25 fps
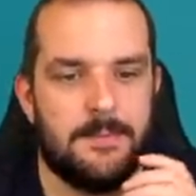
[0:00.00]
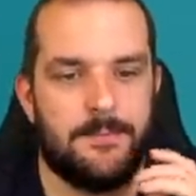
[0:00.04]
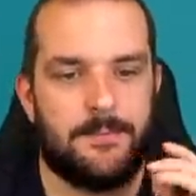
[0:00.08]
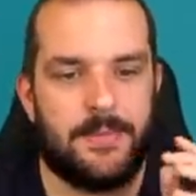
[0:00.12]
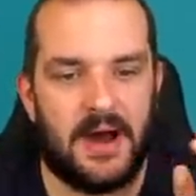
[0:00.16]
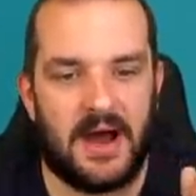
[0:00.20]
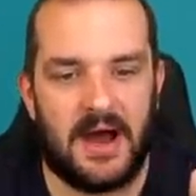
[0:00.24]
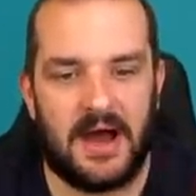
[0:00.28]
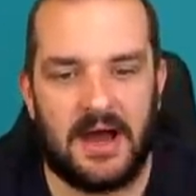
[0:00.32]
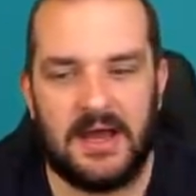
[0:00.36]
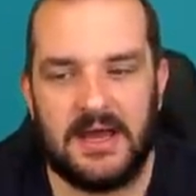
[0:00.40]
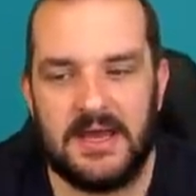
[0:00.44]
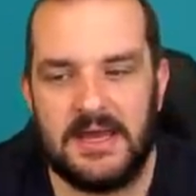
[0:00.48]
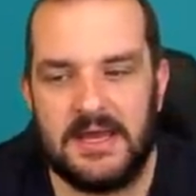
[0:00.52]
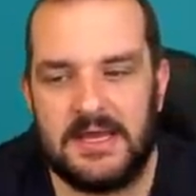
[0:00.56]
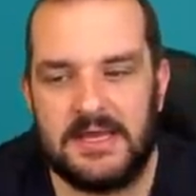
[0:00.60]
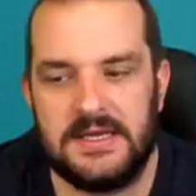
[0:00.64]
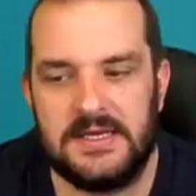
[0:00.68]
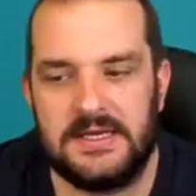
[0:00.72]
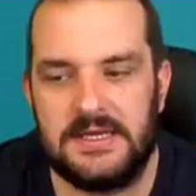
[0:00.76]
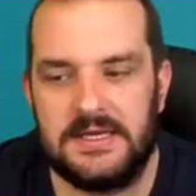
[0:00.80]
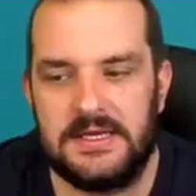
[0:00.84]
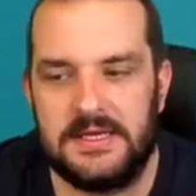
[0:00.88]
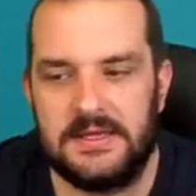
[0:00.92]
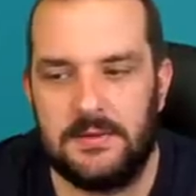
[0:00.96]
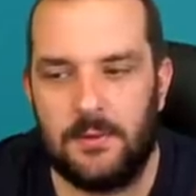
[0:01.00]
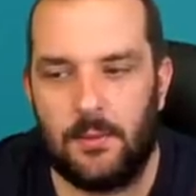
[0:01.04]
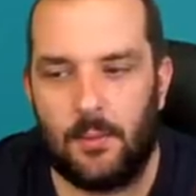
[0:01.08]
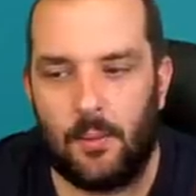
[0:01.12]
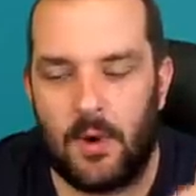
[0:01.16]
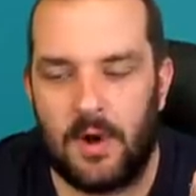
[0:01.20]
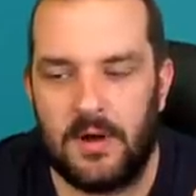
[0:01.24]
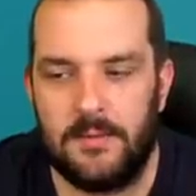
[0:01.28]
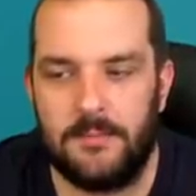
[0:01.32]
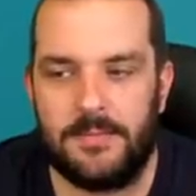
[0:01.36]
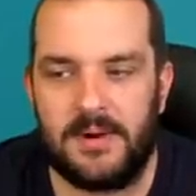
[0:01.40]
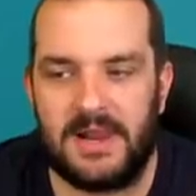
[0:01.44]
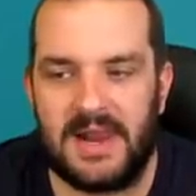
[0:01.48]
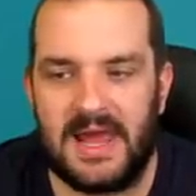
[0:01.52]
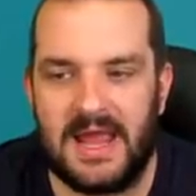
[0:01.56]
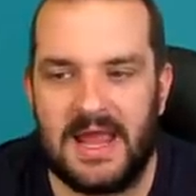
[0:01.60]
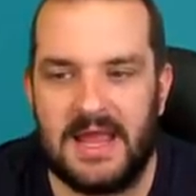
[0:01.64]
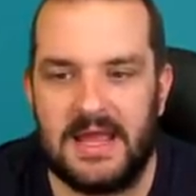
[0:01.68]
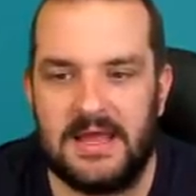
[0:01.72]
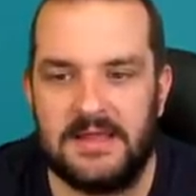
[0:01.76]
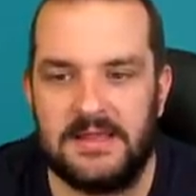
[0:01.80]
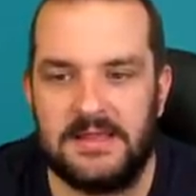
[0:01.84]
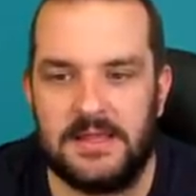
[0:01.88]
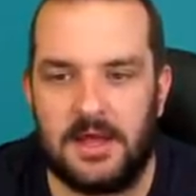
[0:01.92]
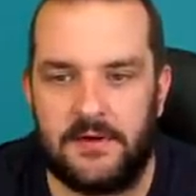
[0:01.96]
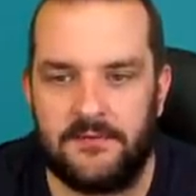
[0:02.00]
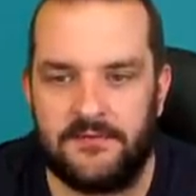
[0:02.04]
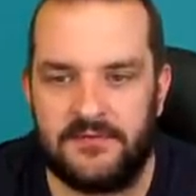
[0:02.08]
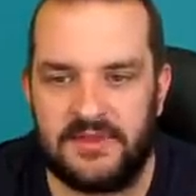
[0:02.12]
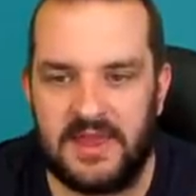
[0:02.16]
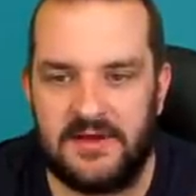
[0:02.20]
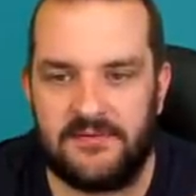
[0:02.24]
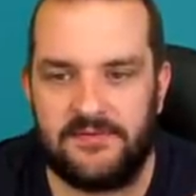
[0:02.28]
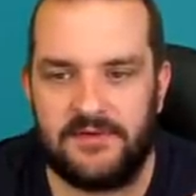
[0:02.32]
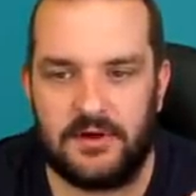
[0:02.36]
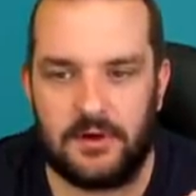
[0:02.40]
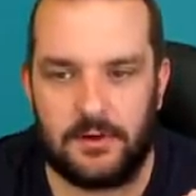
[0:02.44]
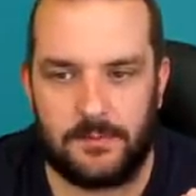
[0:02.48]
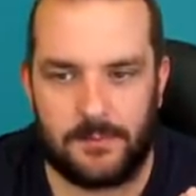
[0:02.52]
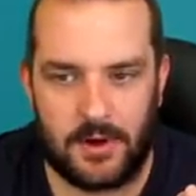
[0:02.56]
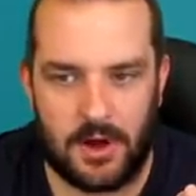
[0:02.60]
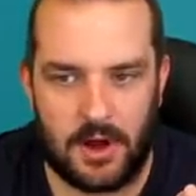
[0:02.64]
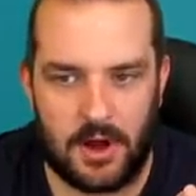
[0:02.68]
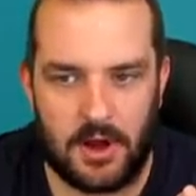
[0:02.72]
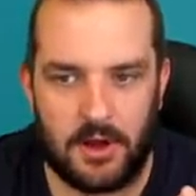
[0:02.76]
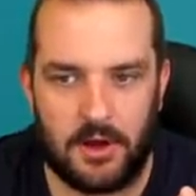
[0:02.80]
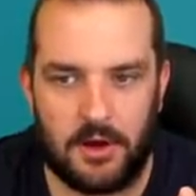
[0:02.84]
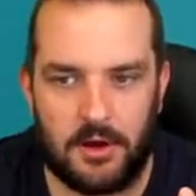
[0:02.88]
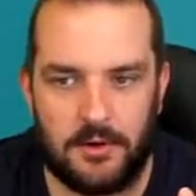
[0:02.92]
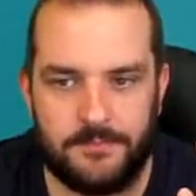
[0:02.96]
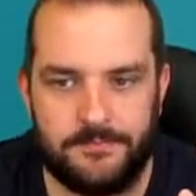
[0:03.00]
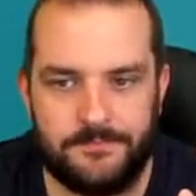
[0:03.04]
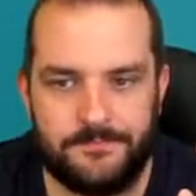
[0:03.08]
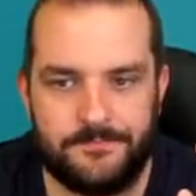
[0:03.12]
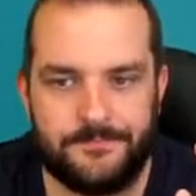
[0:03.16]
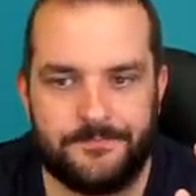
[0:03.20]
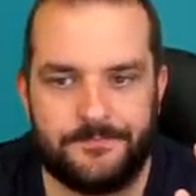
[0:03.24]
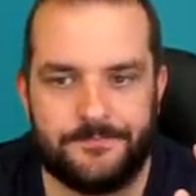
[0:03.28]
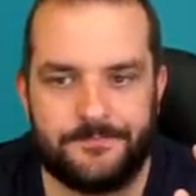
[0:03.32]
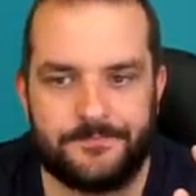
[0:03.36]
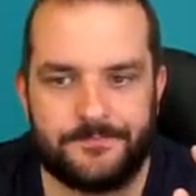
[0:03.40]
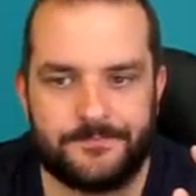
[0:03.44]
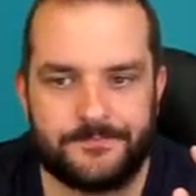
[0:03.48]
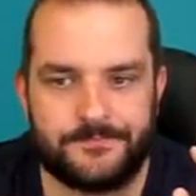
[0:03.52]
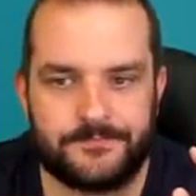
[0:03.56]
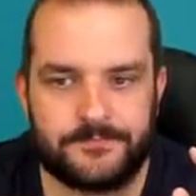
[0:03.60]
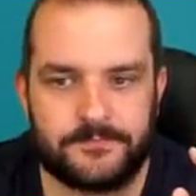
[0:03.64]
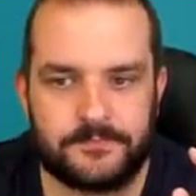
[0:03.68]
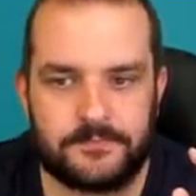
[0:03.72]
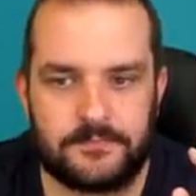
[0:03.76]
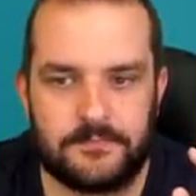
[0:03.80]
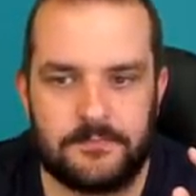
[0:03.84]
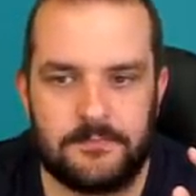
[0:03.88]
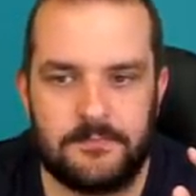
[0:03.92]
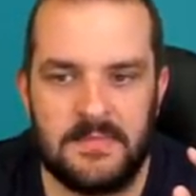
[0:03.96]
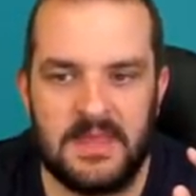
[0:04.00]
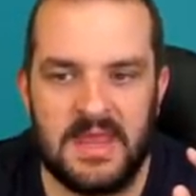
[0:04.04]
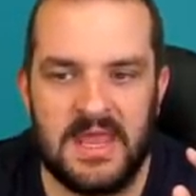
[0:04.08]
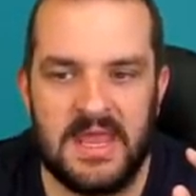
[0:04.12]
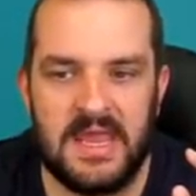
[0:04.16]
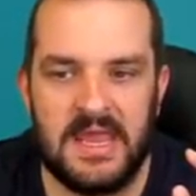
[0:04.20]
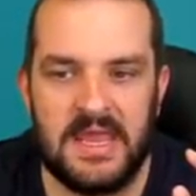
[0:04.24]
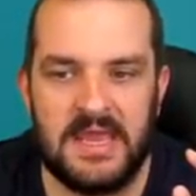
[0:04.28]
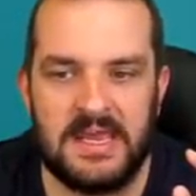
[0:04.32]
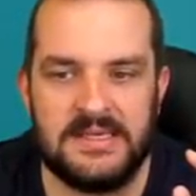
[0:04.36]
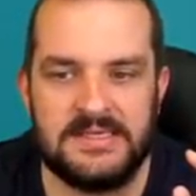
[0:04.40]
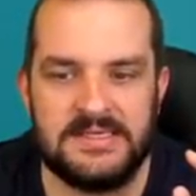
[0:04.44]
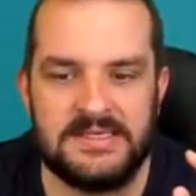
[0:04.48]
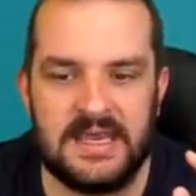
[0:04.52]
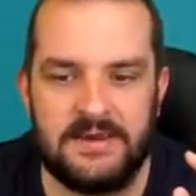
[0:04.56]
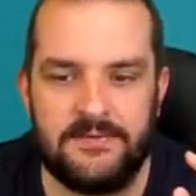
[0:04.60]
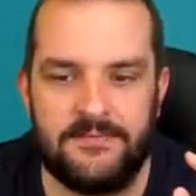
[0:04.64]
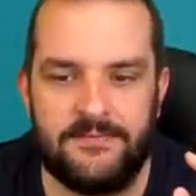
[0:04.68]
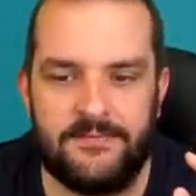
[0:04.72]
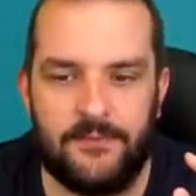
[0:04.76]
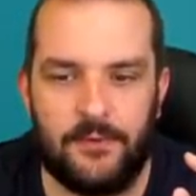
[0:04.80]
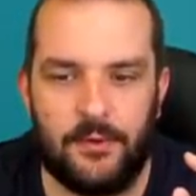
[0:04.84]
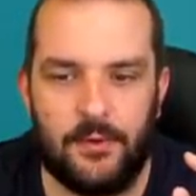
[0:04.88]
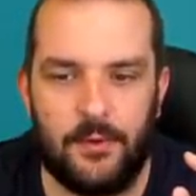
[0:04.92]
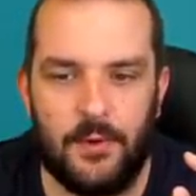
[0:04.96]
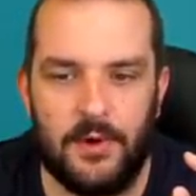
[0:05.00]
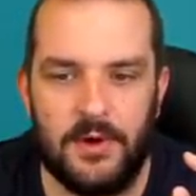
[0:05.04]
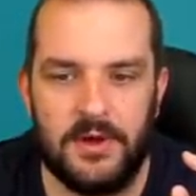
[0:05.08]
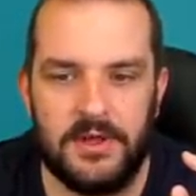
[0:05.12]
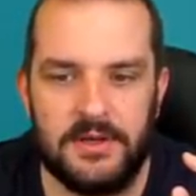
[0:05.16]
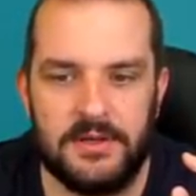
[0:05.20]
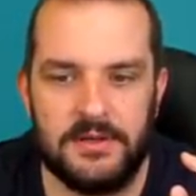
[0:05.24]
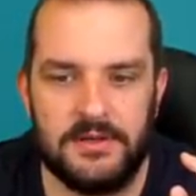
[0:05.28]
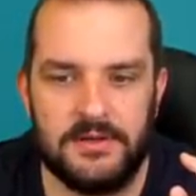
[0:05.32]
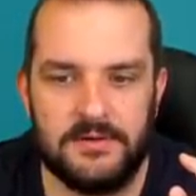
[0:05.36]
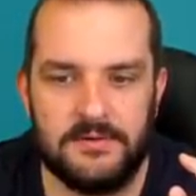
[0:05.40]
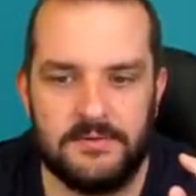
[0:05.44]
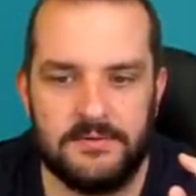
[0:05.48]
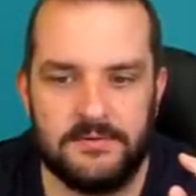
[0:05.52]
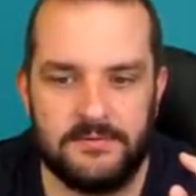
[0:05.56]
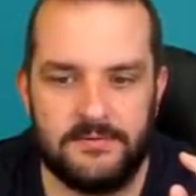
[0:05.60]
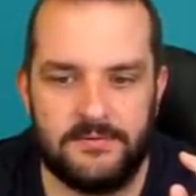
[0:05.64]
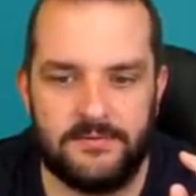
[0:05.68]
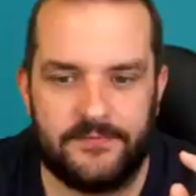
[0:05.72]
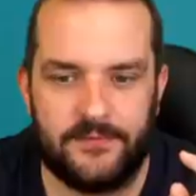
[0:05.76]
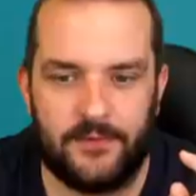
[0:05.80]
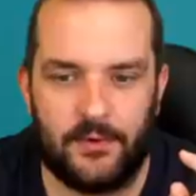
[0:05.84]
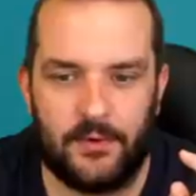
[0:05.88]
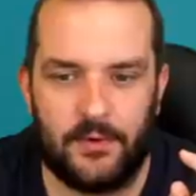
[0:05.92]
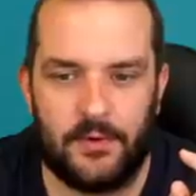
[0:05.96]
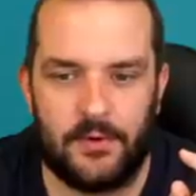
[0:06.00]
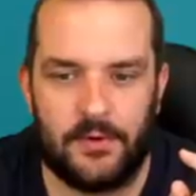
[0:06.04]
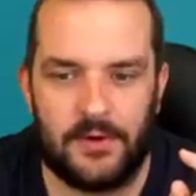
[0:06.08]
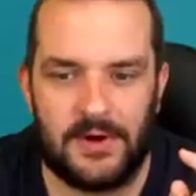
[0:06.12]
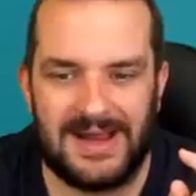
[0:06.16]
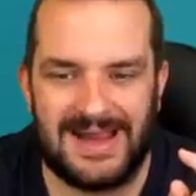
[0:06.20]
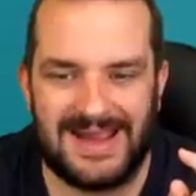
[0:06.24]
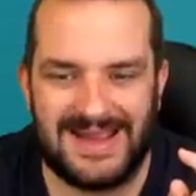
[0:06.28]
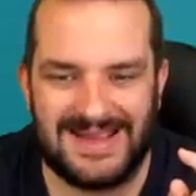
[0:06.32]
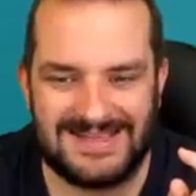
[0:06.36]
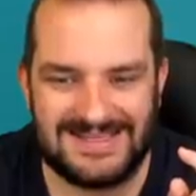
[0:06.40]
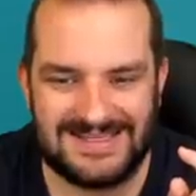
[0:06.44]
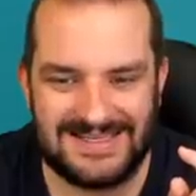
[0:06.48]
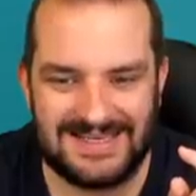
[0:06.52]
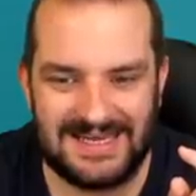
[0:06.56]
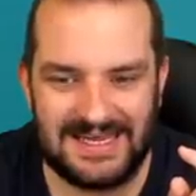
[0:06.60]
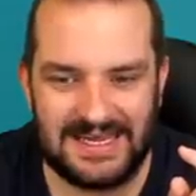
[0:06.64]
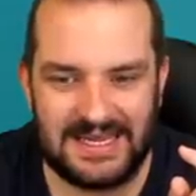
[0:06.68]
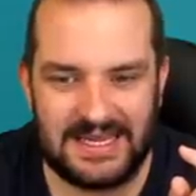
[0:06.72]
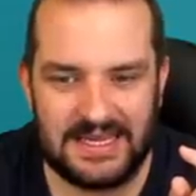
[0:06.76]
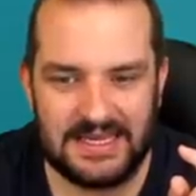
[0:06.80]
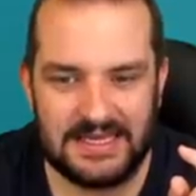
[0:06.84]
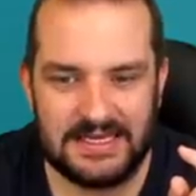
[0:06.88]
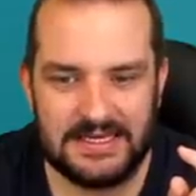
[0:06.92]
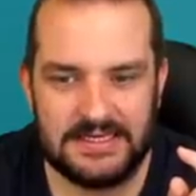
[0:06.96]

But one player that I've definitely got my eye on is a forward for Italy,